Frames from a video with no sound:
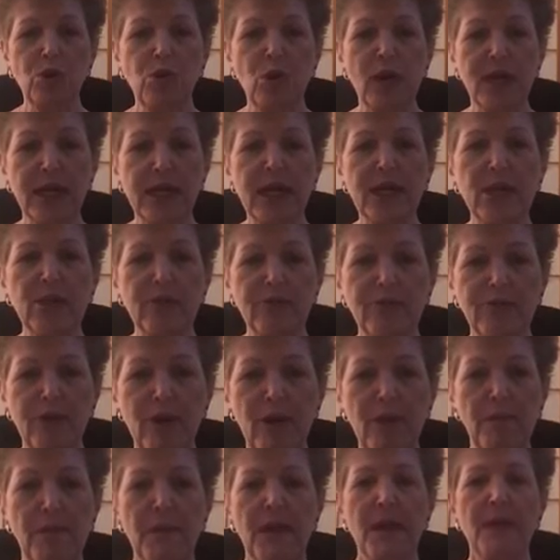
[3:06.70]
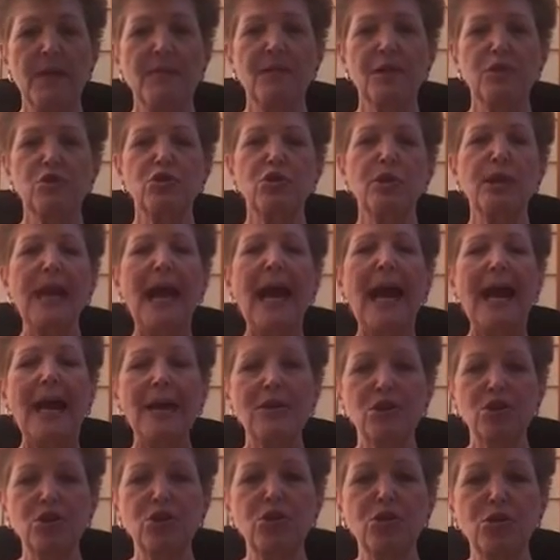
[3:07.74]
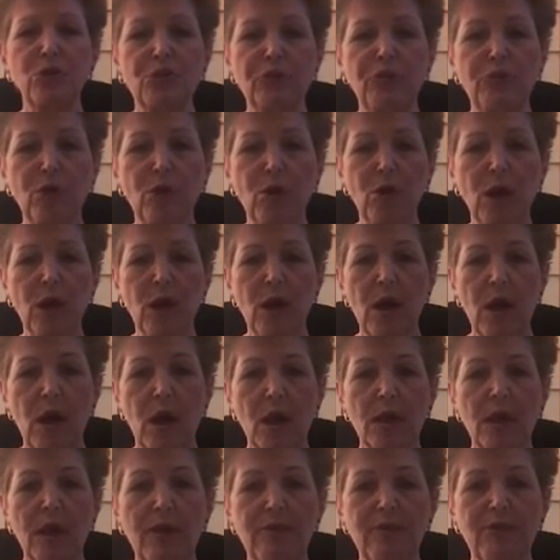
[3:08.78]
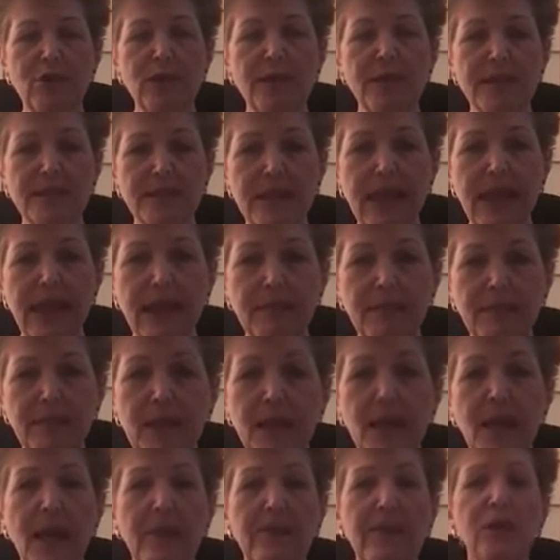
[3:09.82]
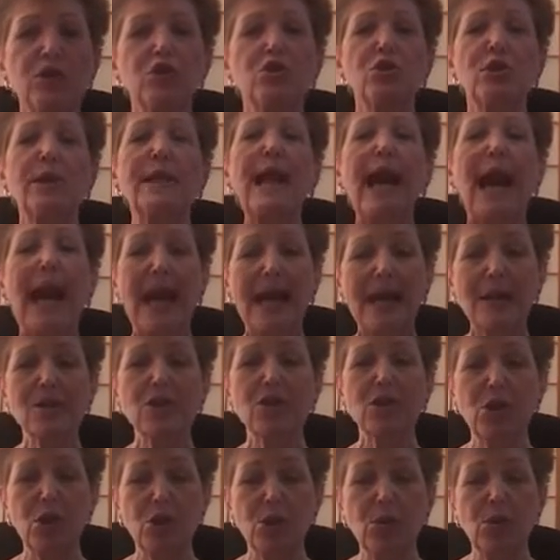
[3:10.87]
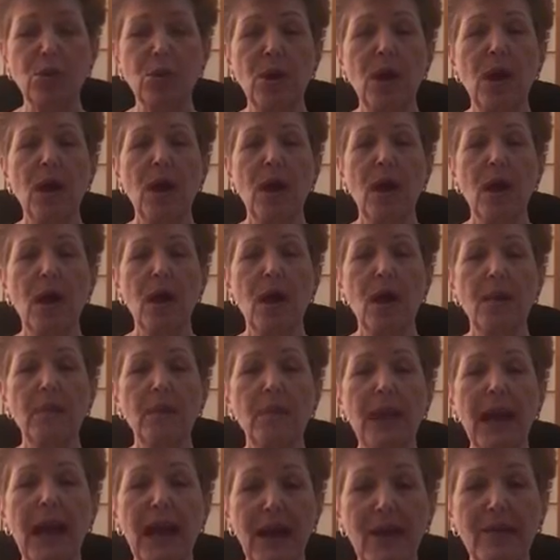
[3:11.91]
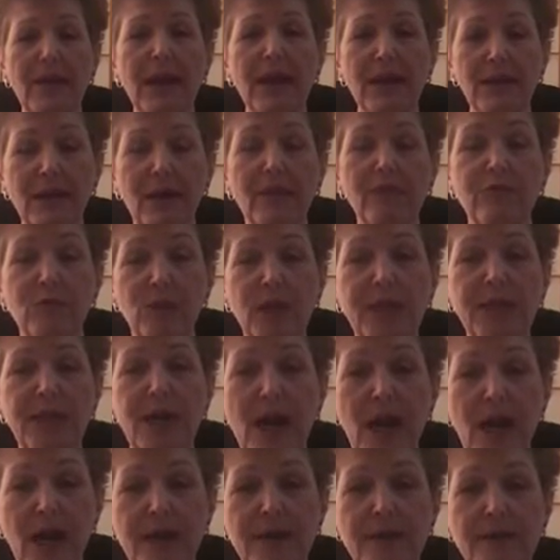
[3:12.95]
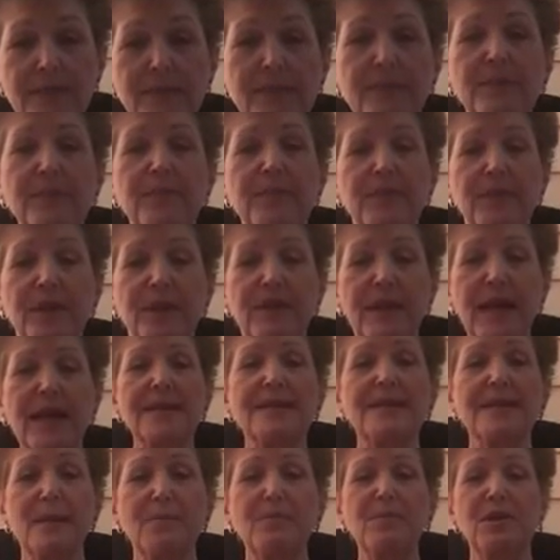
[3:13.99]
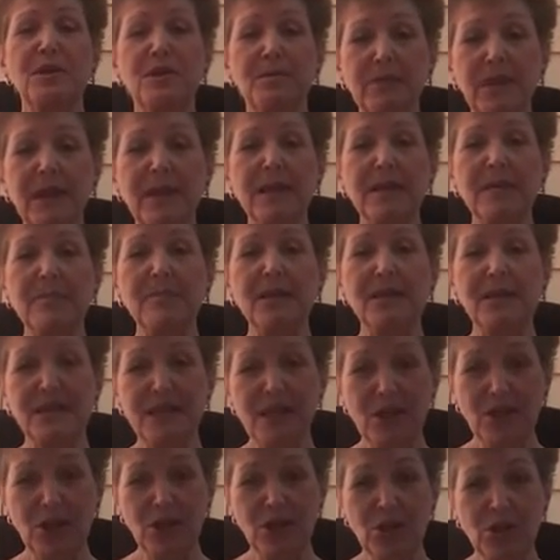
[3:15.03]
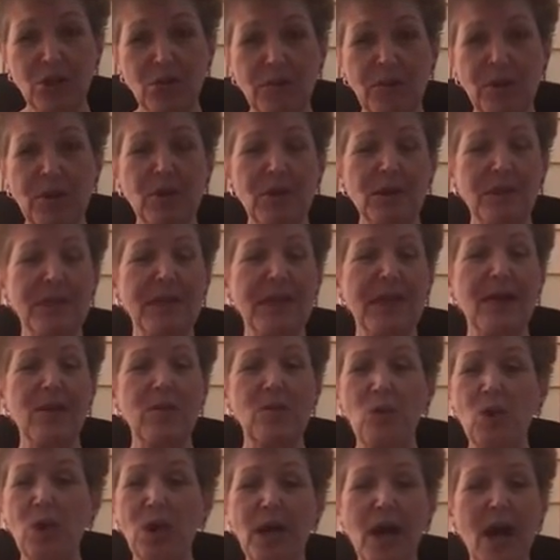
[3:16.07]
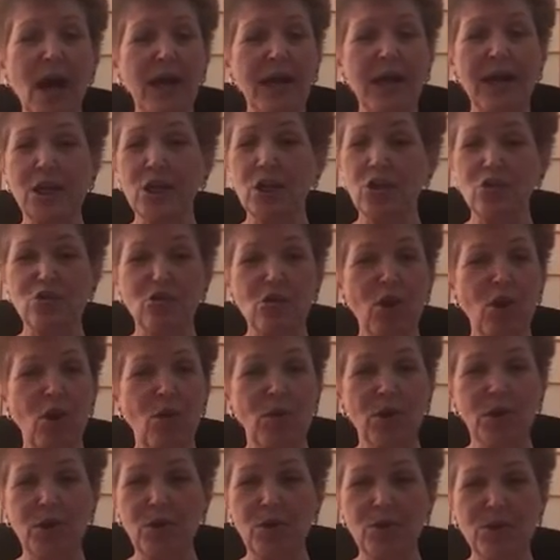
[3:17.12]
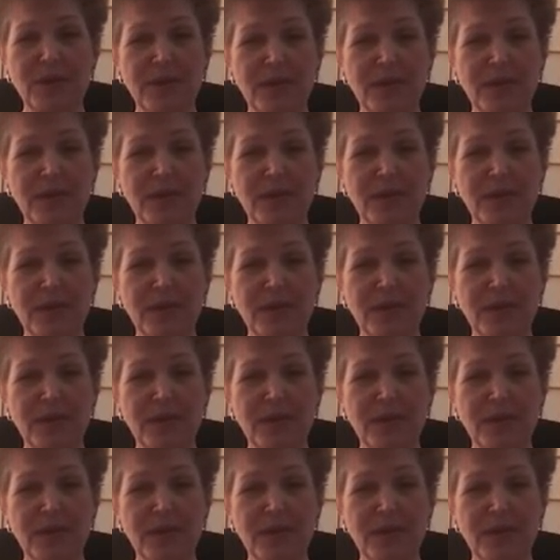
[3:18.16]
you want to hear from. They shouldn't ask you for a loved one's name. And they shouldn't ask you how that loved one died. That's up to the medium to tell you, because again, we're not in control with who